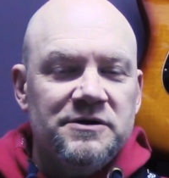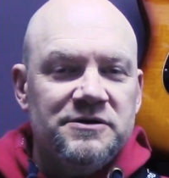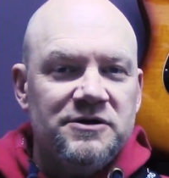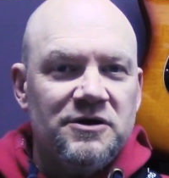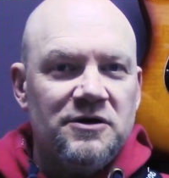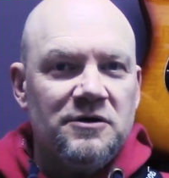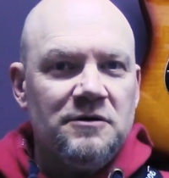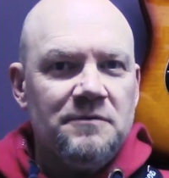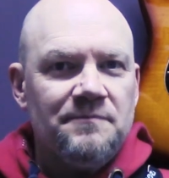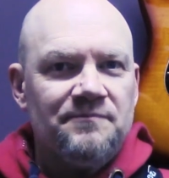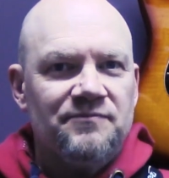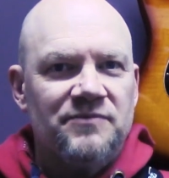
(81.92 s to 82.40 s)

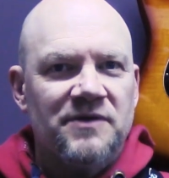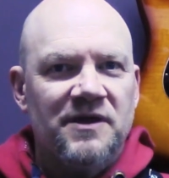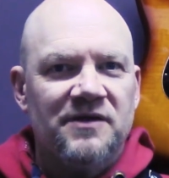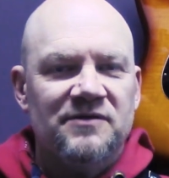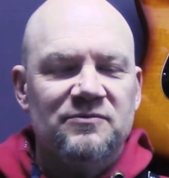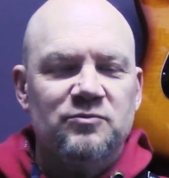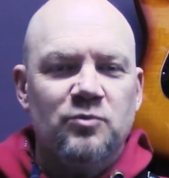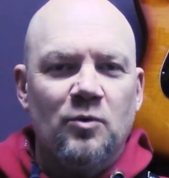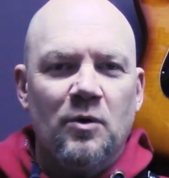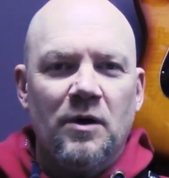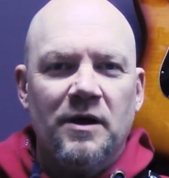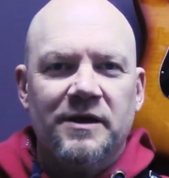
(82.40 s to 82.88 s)
to do
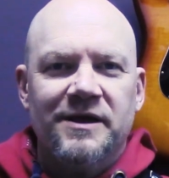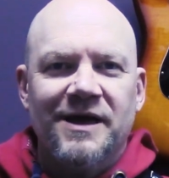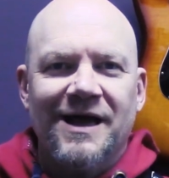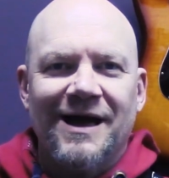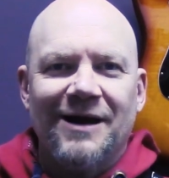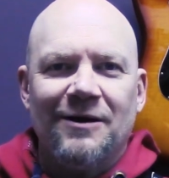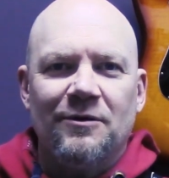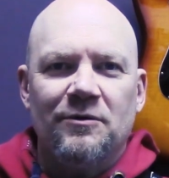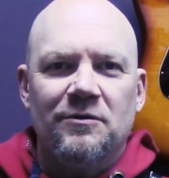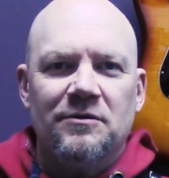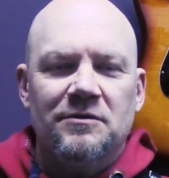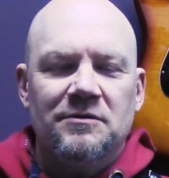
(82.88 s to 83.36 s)
is work
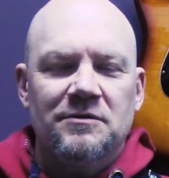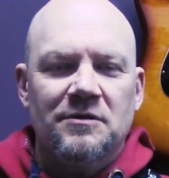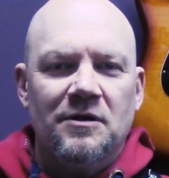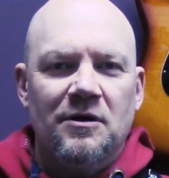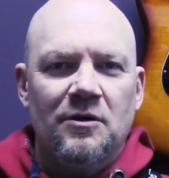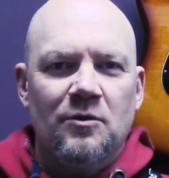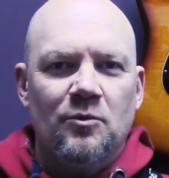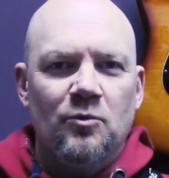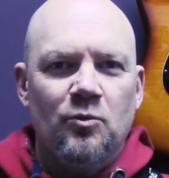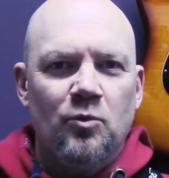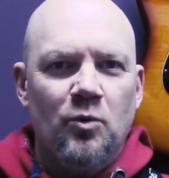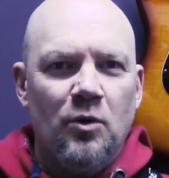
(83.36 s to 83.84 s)
out
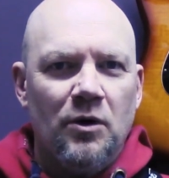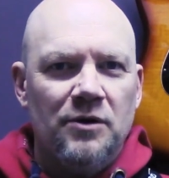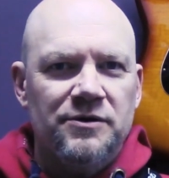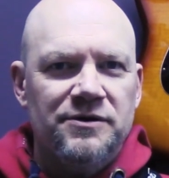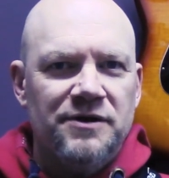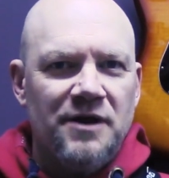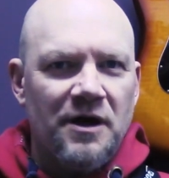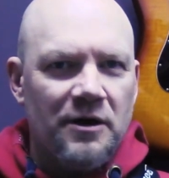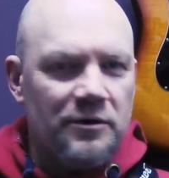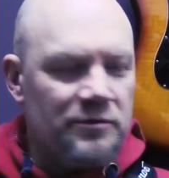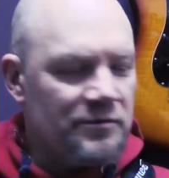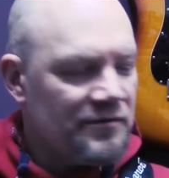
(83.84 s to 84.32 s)
what
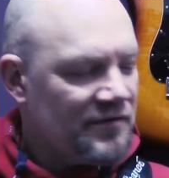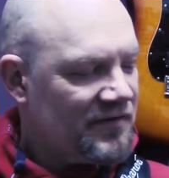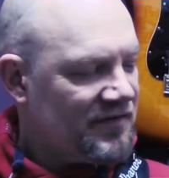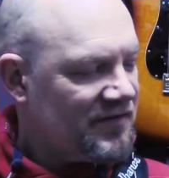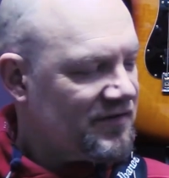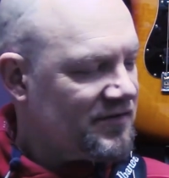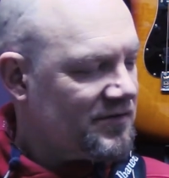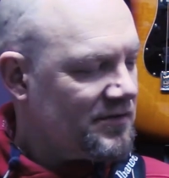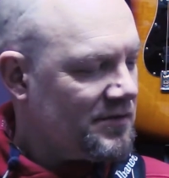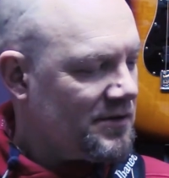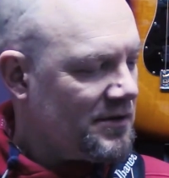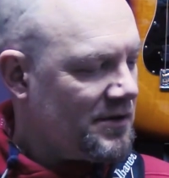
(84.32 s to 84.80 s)

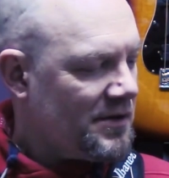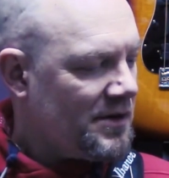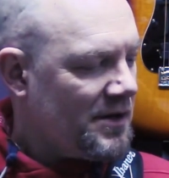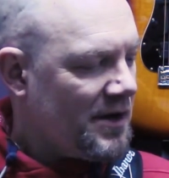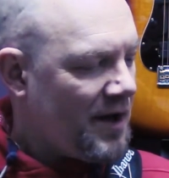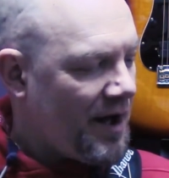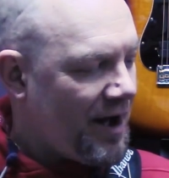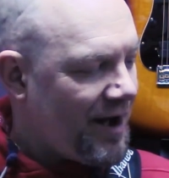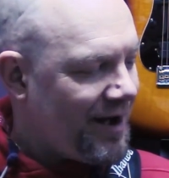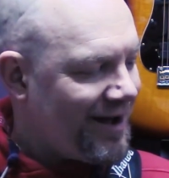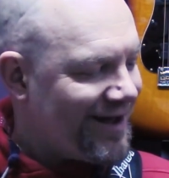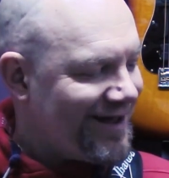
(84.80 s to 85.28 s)
notes
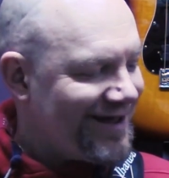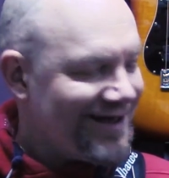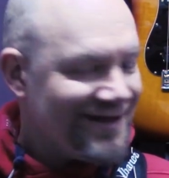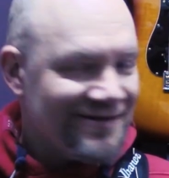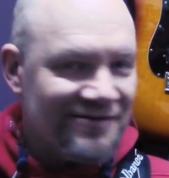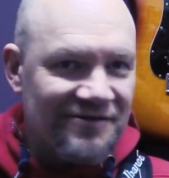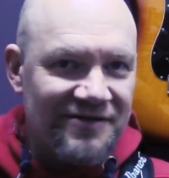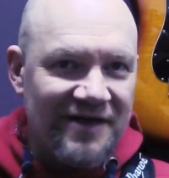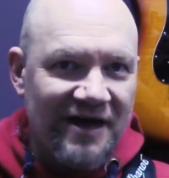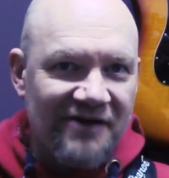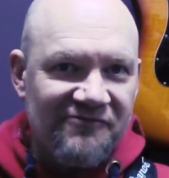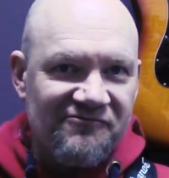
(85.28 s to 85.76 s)
are
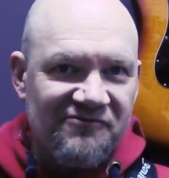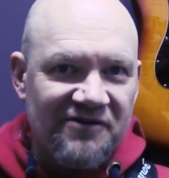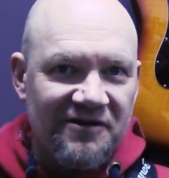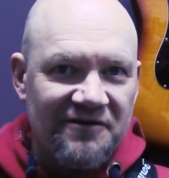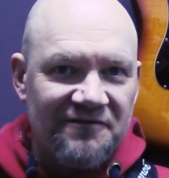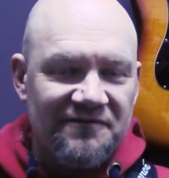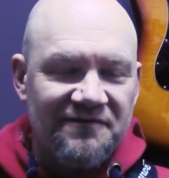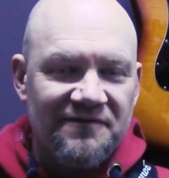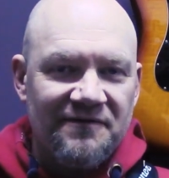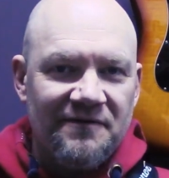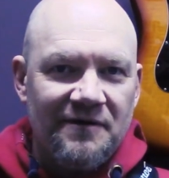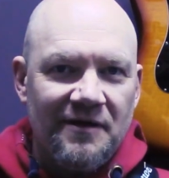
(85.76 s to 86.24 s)
in that
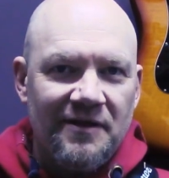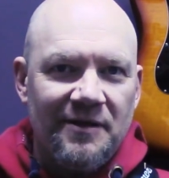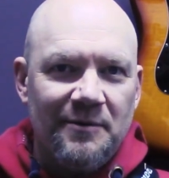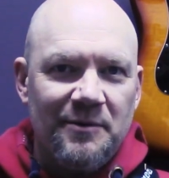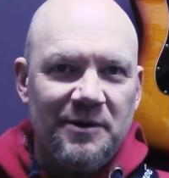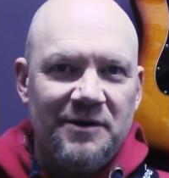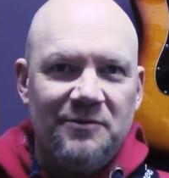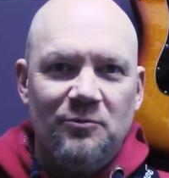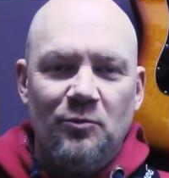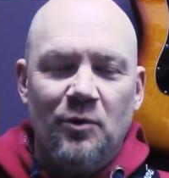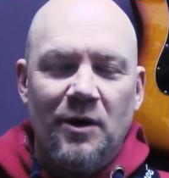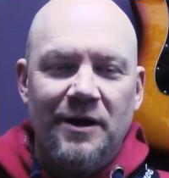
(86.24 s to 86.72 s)
riff, and then we
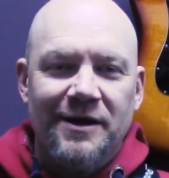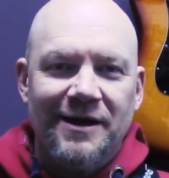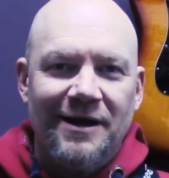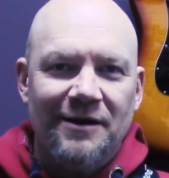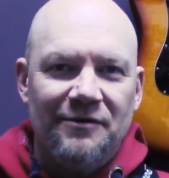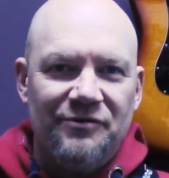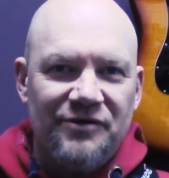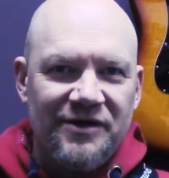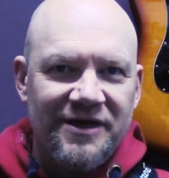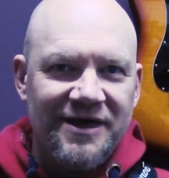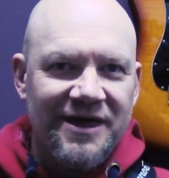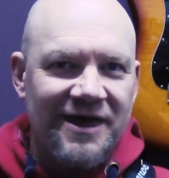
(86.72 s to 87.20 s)
can work
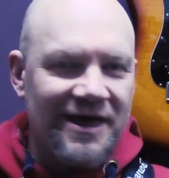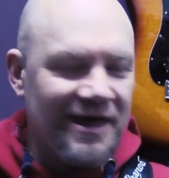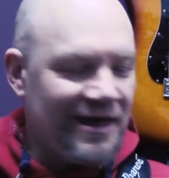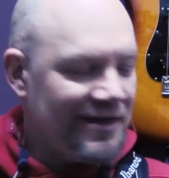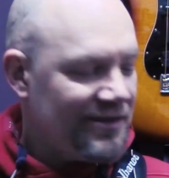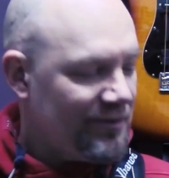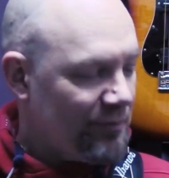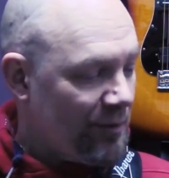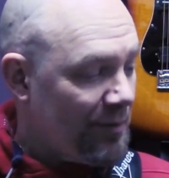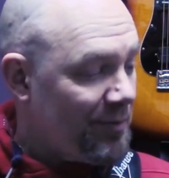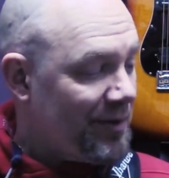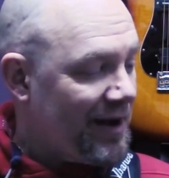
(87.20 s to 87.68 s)
out the key
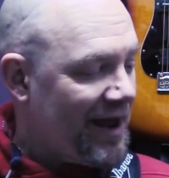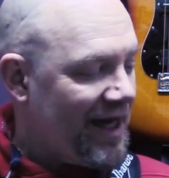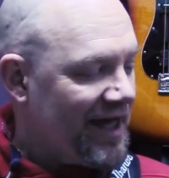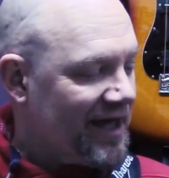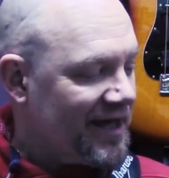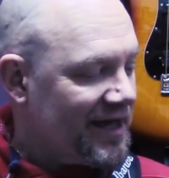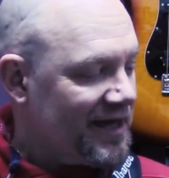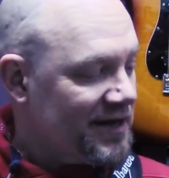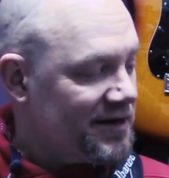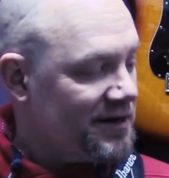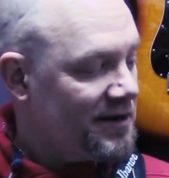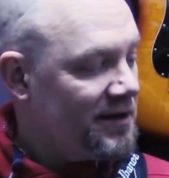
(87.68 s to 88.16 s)
that we're playing
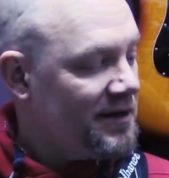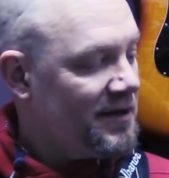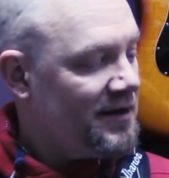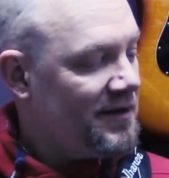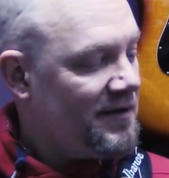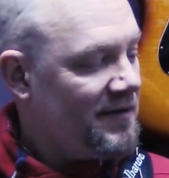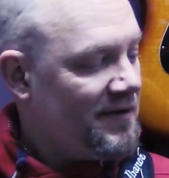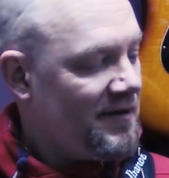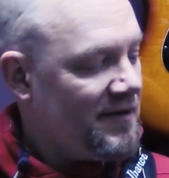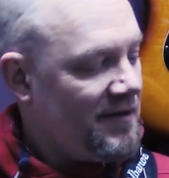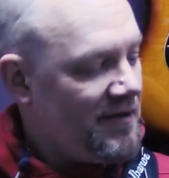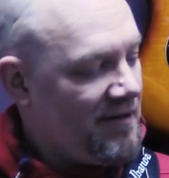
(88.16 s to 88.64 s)
in.
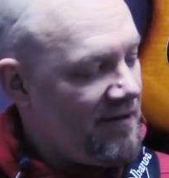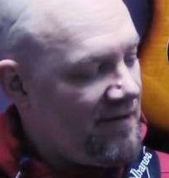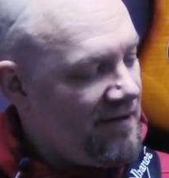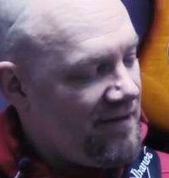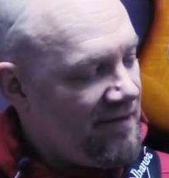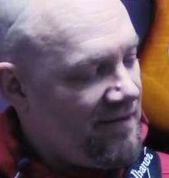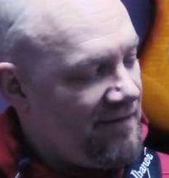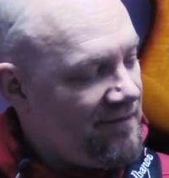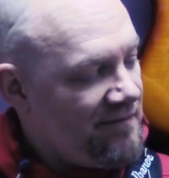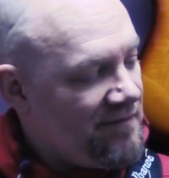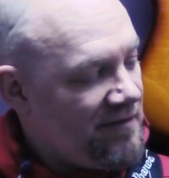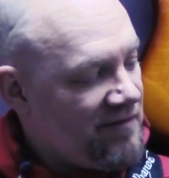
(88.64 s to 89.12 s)

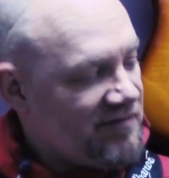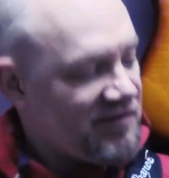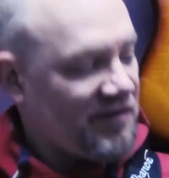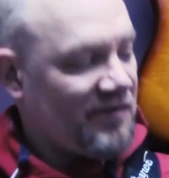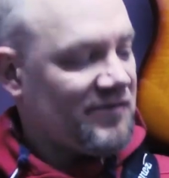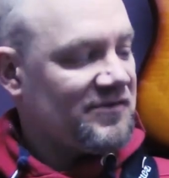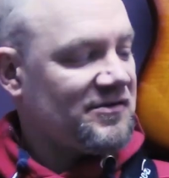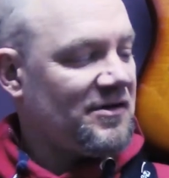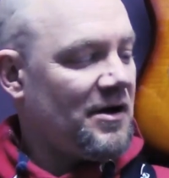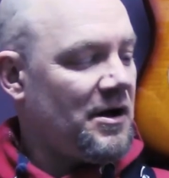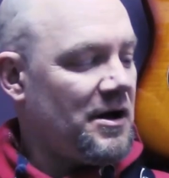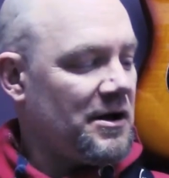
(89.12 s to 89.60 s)
So
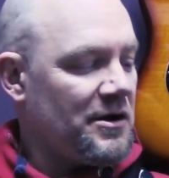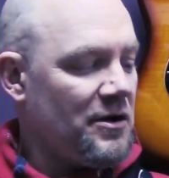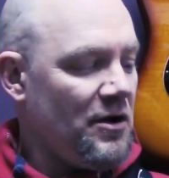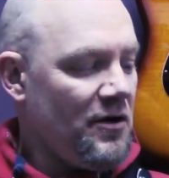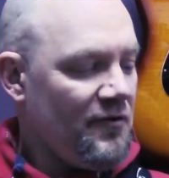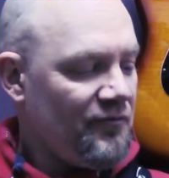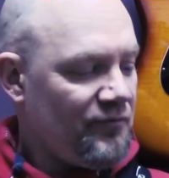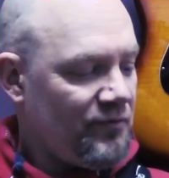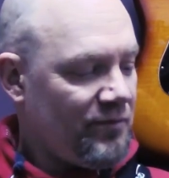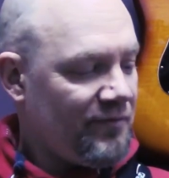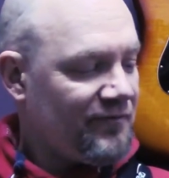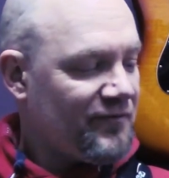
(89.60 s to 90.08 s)
starting
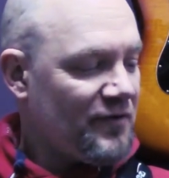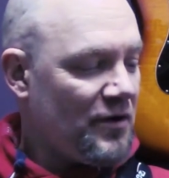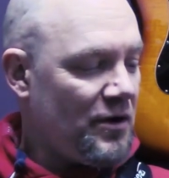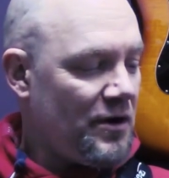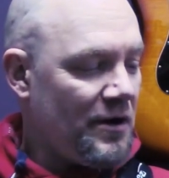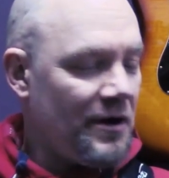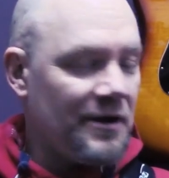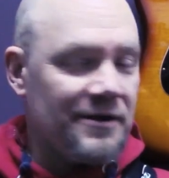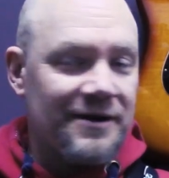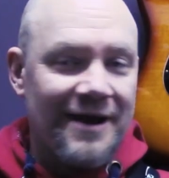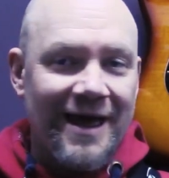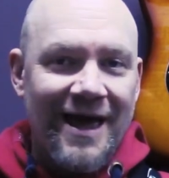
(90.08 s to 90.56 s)
off, we've
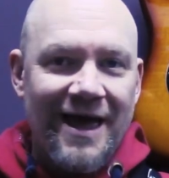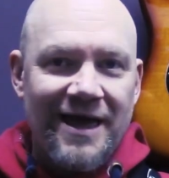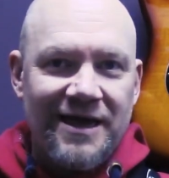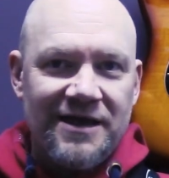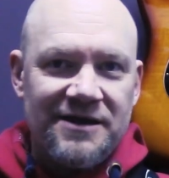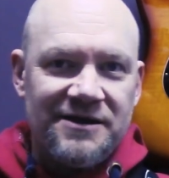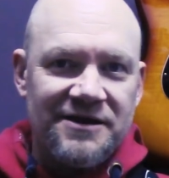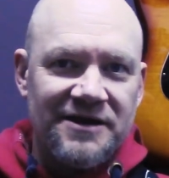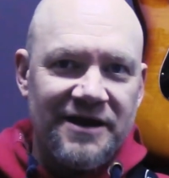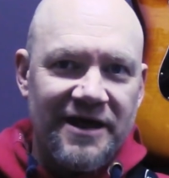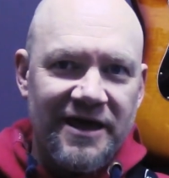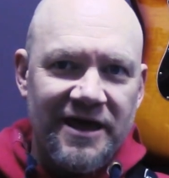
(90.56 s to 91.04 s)
got an A
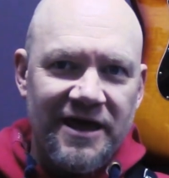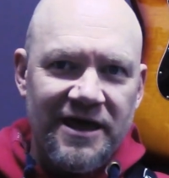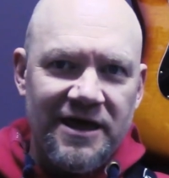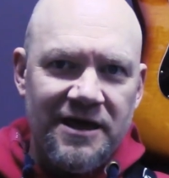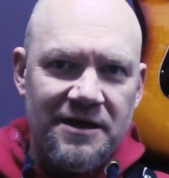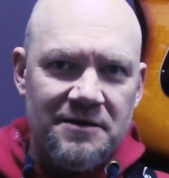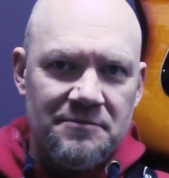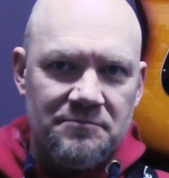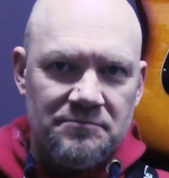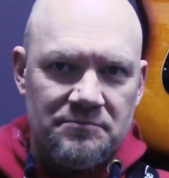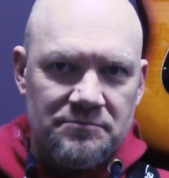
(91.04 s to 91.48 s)
and an E,